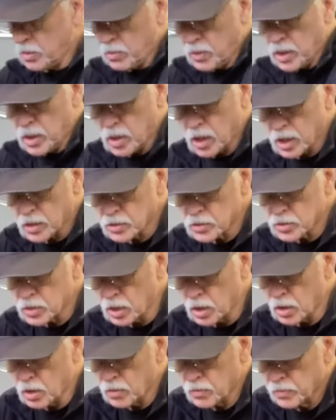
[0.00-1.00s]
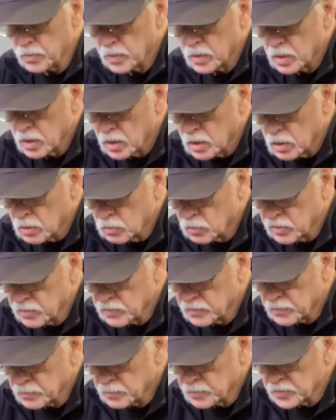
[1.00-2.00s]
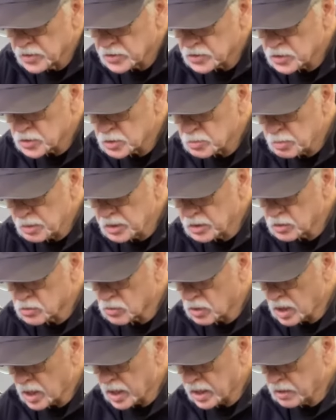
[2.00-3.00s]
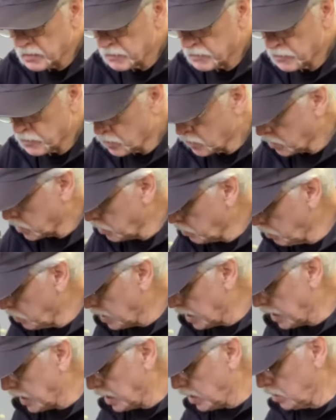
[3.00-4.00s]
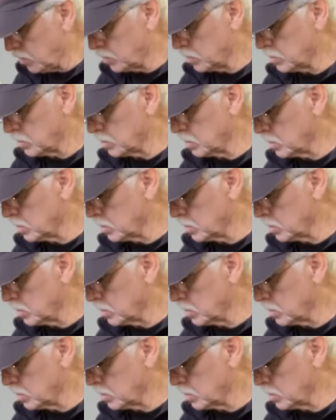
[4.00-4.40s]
we are. So this has been drying for a while.